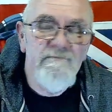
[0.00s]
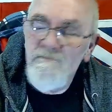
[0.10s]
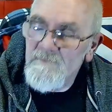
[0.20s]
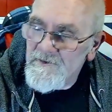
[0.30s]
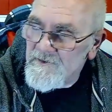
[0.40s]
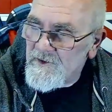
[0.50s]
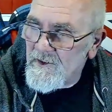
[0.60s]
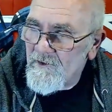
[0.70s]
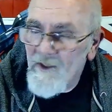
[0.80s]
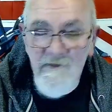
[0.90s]
But
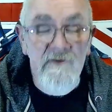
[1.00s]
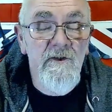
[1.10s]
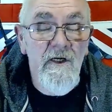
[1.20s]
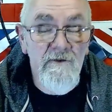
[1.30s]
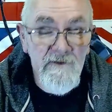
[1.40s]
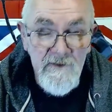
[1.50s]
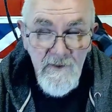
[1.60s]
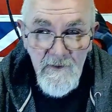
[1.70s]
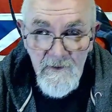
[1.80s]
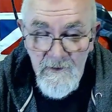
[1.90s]
thanks to those
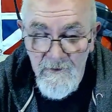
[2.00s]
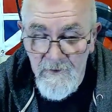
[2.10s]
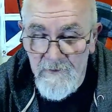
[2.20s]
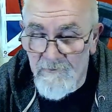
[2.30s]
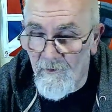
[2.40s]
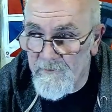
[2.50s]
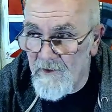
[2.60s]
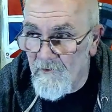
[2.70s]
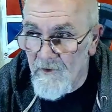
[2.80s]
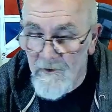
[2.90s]
that dropped in
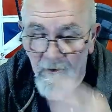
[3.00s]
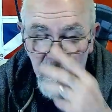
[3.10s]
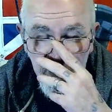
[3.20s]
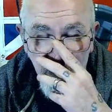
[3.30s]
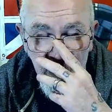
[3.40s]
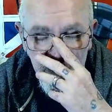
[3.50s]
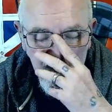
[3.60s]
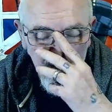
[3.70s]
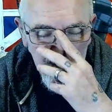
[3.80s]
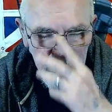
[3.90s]
on the live last
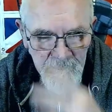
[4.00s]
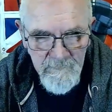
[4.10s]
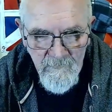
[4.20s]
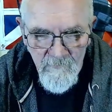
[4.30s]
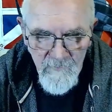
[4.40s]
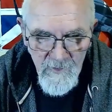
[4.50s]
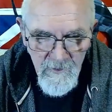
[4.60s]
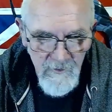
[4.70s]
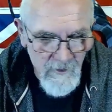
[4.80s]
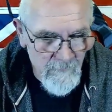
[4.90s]
night.
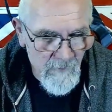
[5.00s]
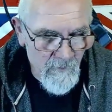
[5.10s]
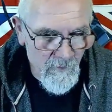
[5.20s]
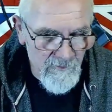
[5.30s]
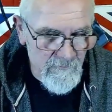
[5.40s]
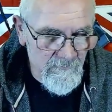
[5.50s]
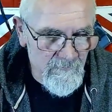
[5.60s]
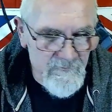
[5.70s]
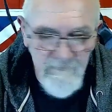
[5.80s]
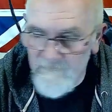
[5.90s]
I wasn't
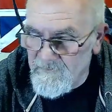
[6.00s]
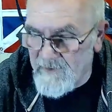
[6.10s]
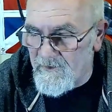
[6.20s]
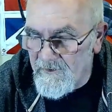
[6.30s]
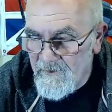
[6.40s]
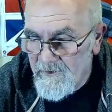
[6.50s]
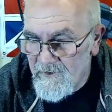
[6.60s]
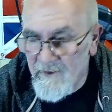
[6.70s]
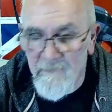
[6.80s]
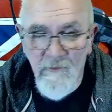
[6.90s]

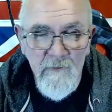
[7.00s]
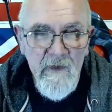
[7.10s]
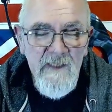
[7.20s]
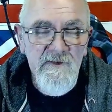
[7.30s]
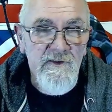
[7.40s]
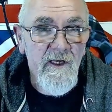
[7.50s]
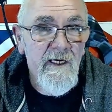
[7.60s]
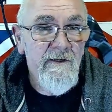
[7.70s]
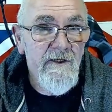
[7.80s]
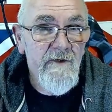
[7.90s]
at my best
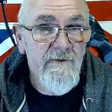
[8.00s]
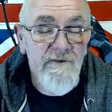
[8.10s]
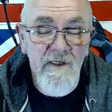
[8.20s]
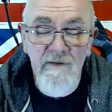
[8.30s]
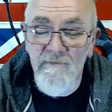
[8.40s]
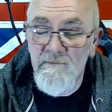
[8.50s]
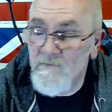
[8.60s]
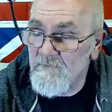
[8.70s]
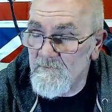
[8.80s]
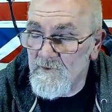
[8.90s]
there. I was
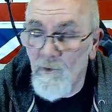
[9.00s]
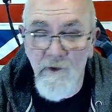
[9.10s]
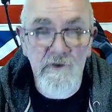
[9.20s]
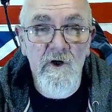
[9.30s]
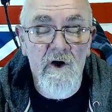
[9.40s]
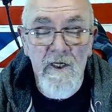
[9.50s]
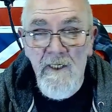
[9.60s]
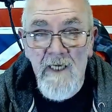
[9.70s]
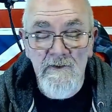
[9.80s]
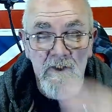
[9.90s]
quite tired,
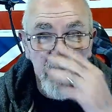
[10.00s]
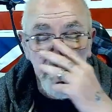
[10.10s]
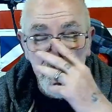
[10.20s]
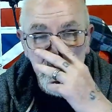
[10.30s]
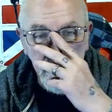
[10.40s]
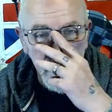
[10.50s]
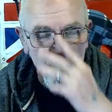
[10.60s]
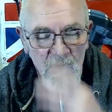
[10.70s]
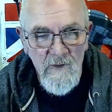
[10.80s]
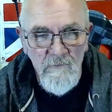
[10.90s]
actually.
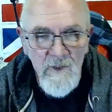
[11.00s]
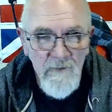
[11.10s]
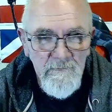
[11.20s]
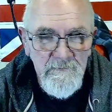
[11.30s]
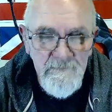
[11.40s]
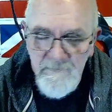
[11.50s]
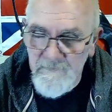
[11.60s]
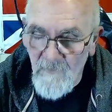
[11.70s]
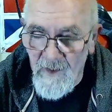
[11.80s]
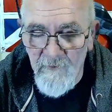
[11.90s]
But
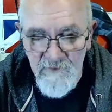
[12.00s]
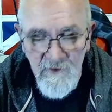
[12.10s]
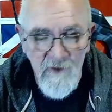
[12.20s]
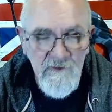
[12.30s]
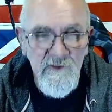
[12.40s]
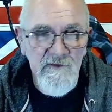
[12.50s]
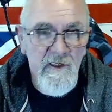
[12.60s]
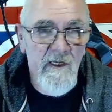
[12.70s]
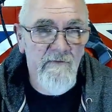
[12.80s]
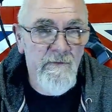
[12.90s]
it was nice to see
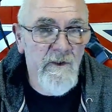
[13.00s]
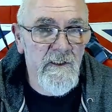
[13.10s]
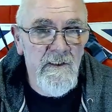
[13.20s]
everybody.